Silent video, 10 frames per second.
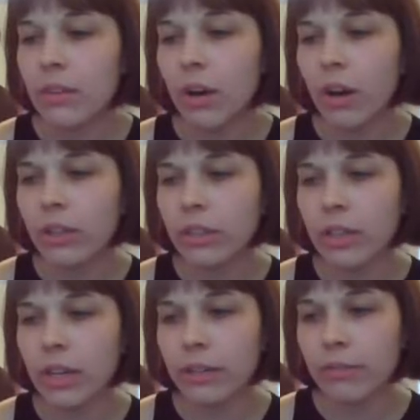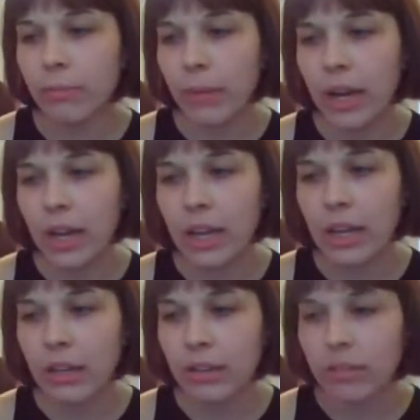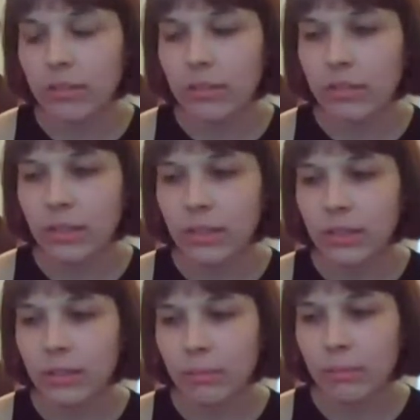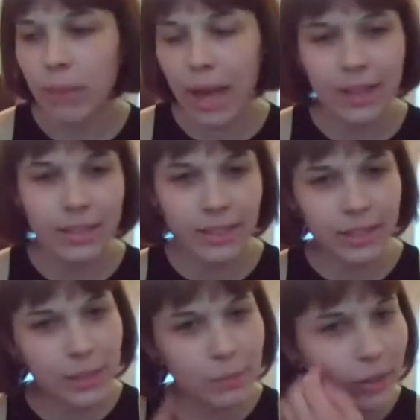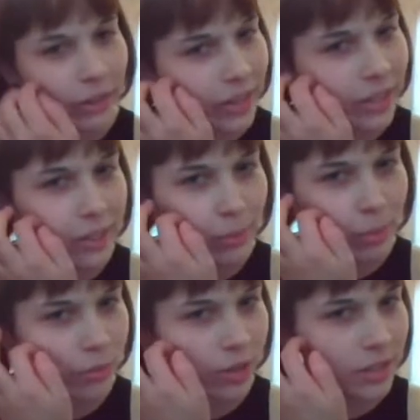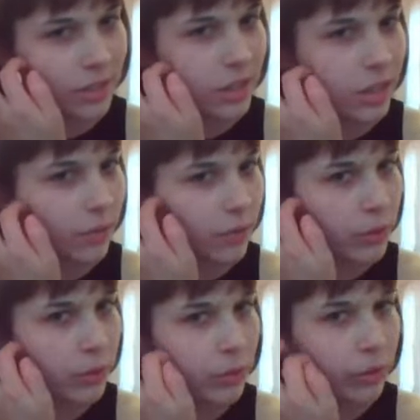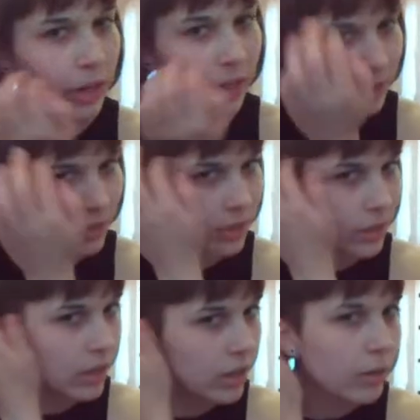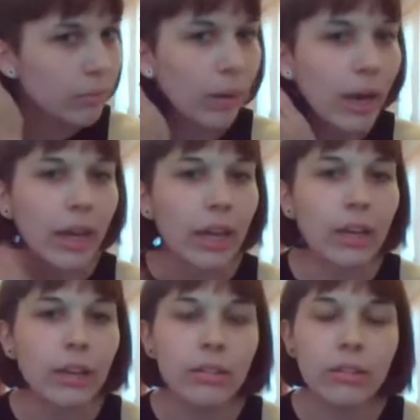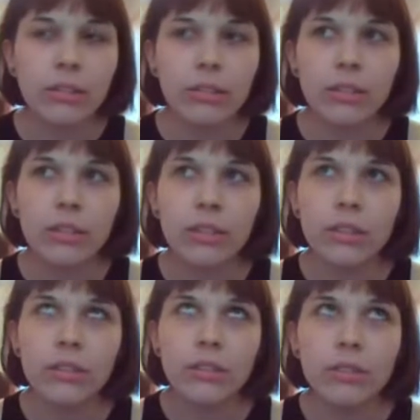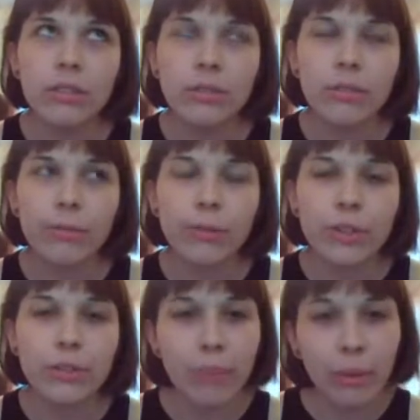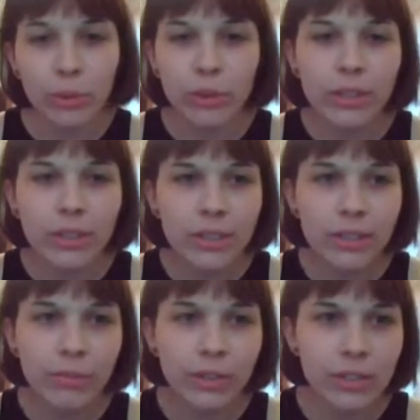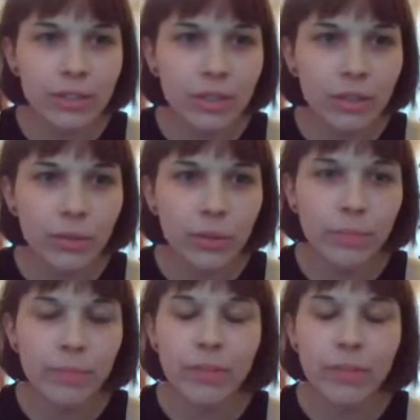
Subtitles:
all of my past experience with Resident Evil, or I guess my first memories of Resident Evil,